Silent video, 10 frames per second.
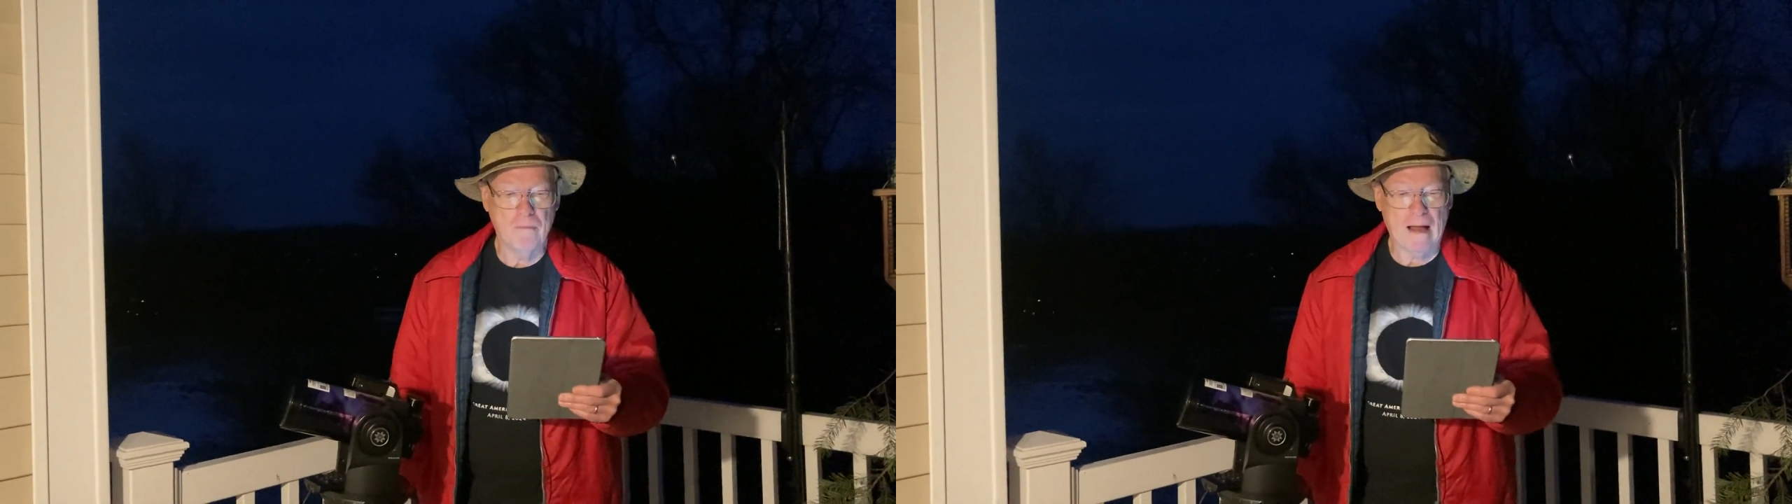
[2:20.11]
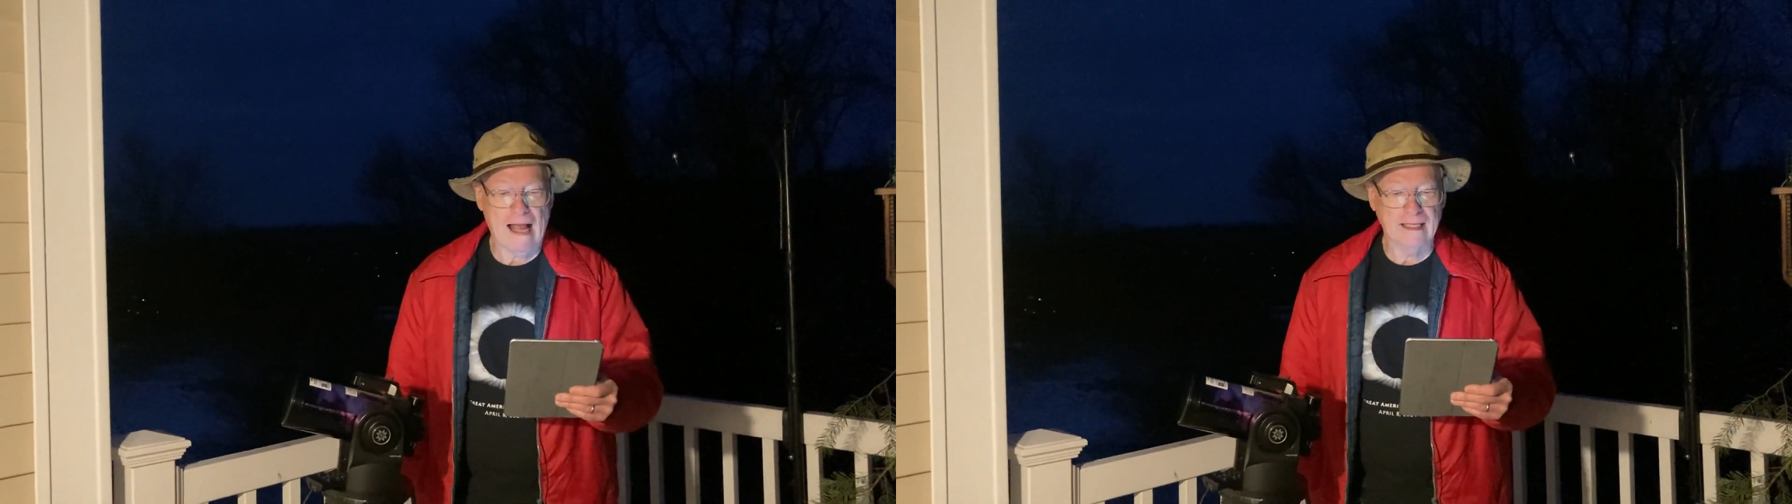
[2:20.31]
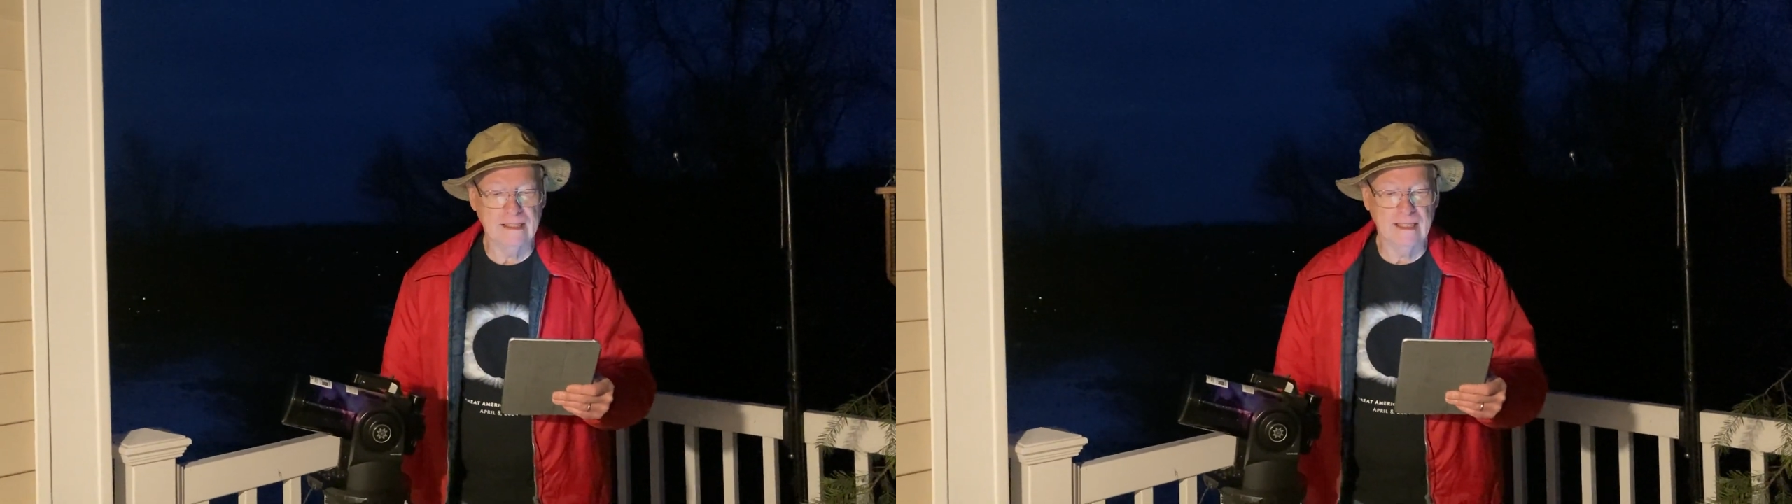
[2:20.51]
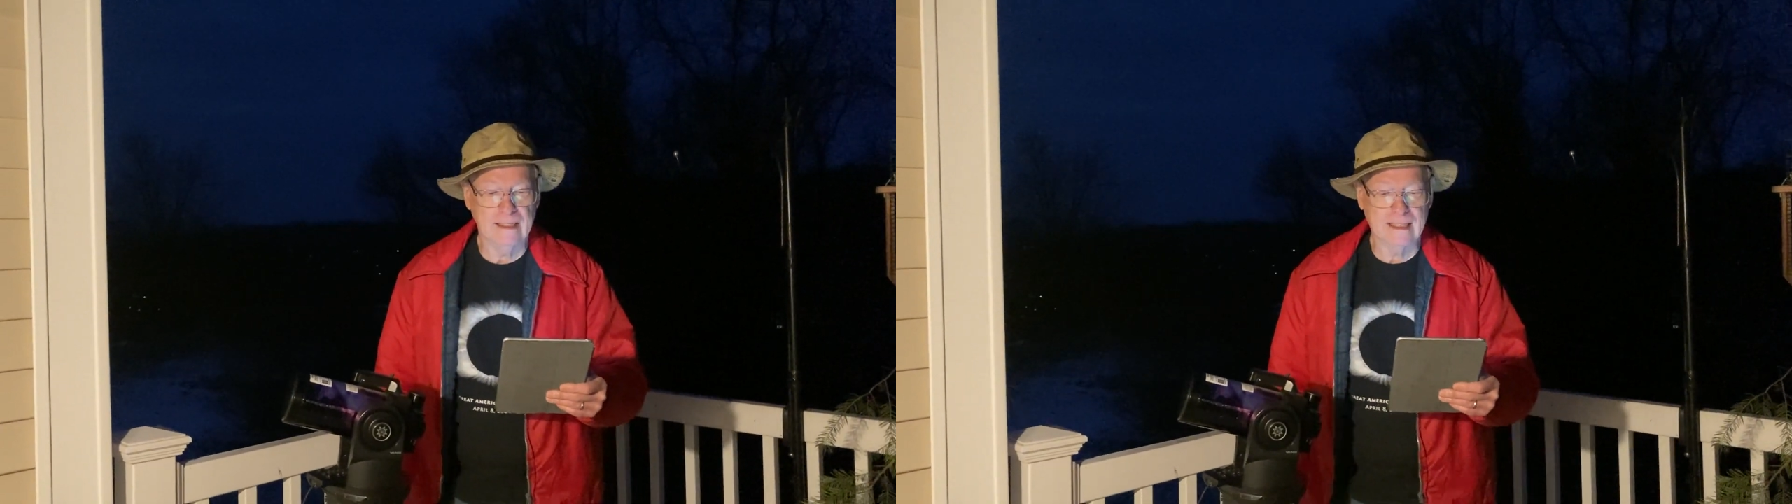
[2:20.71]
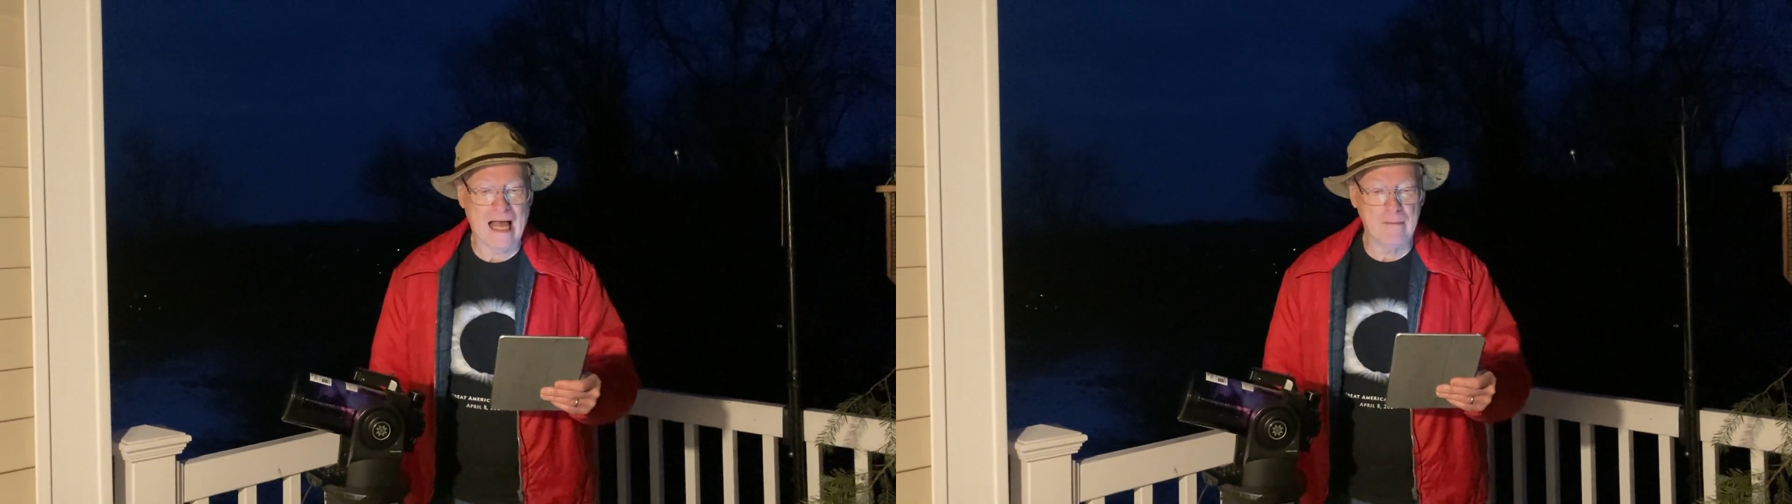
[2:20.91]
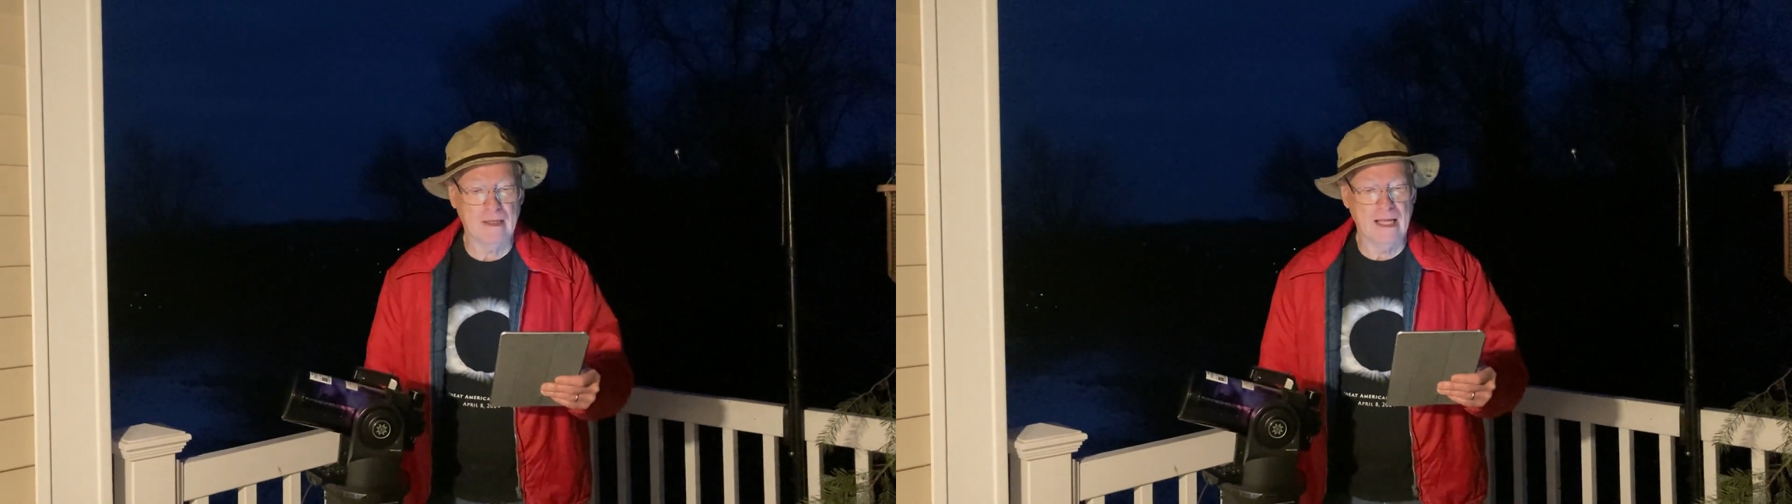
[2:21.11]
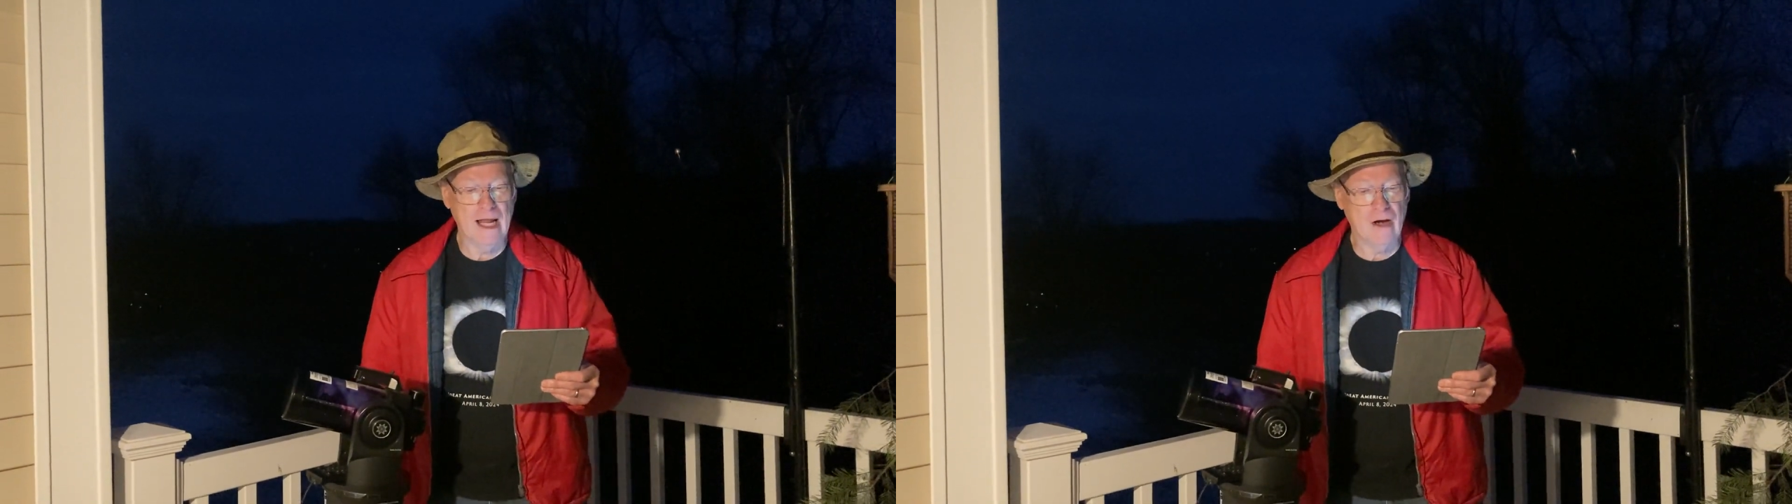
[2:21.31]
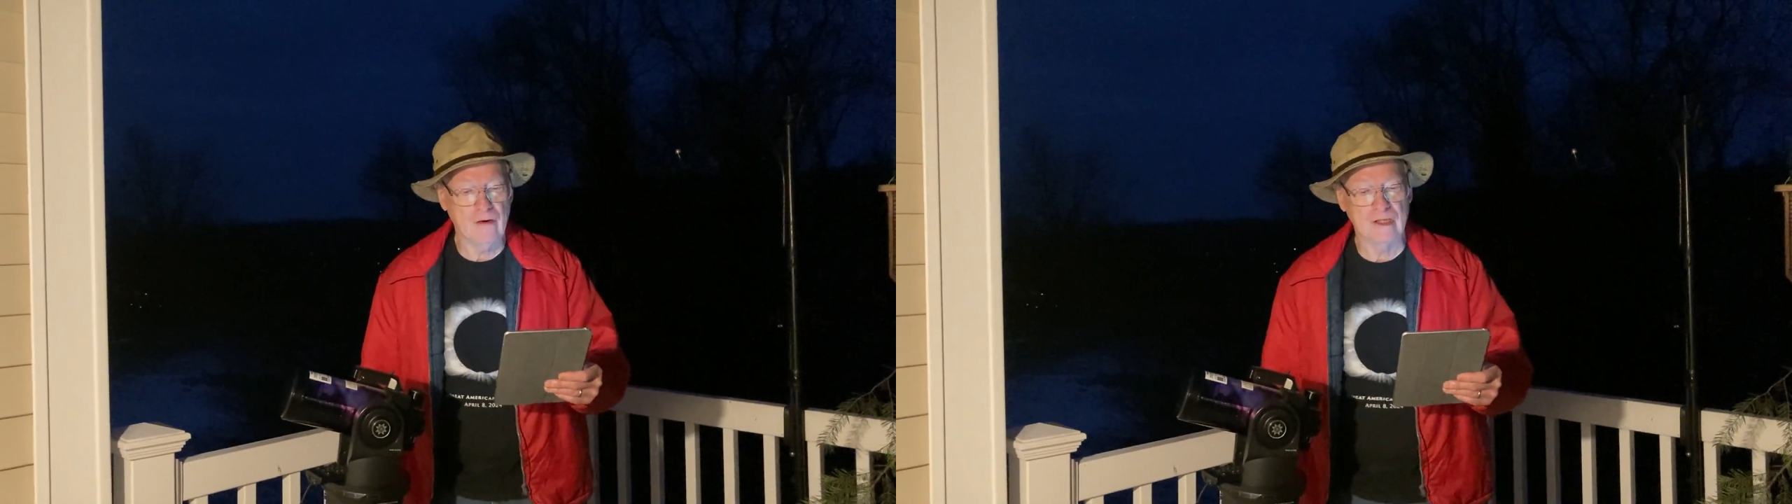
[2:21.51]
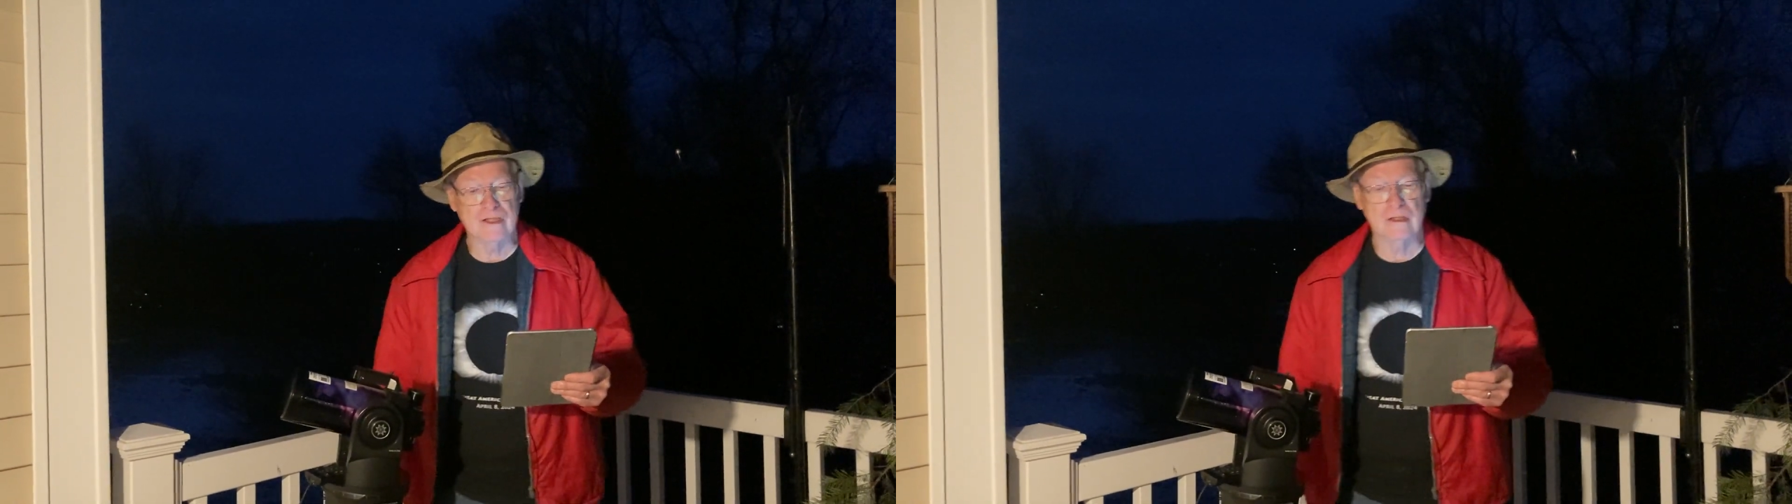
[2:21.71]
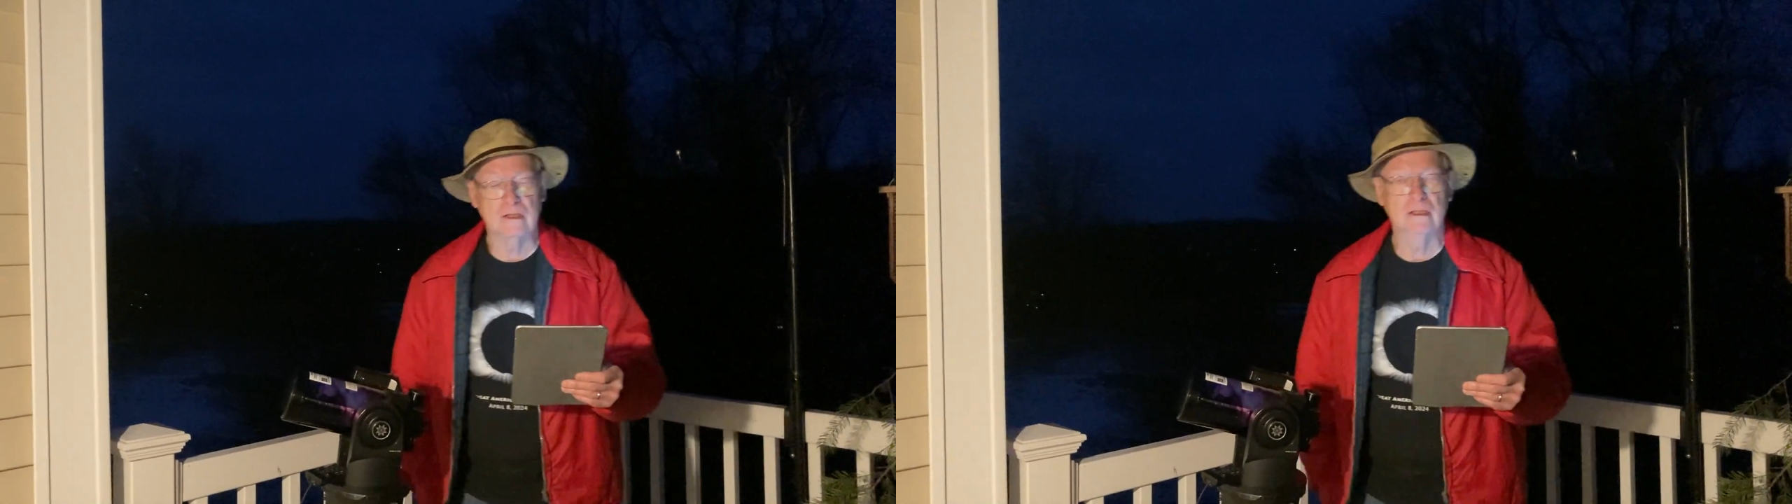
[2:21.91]
Biden and Kamala
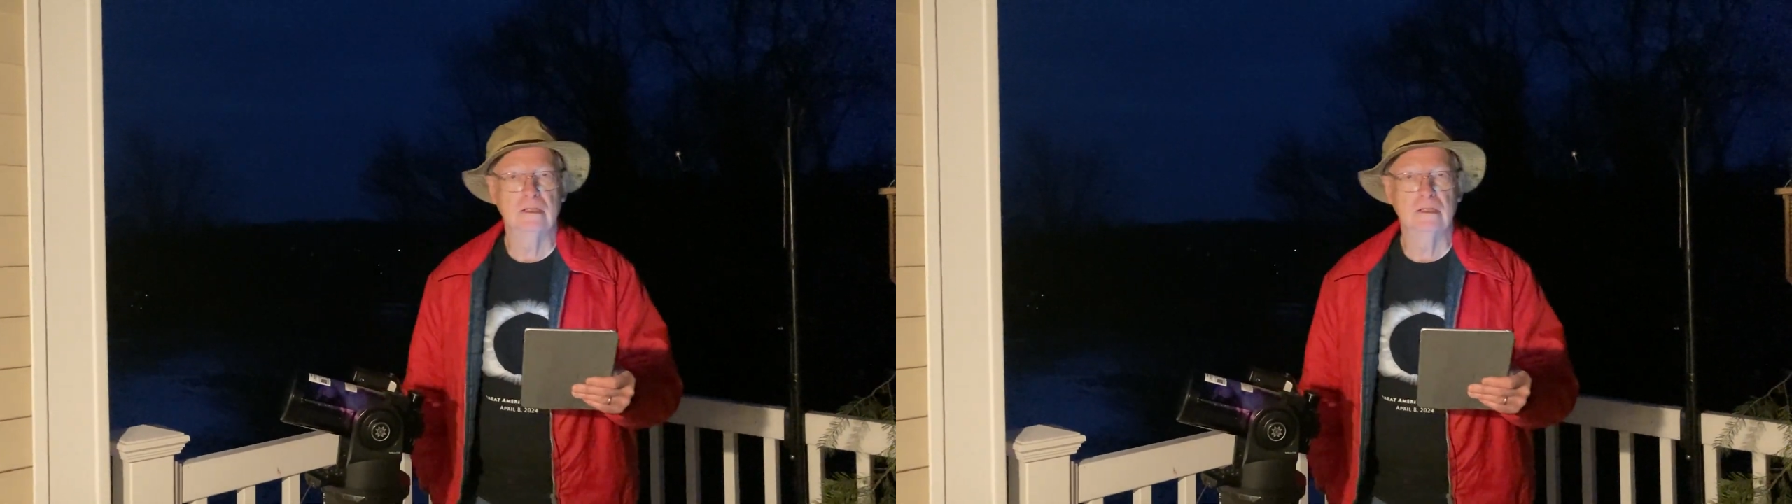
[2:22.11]
Harris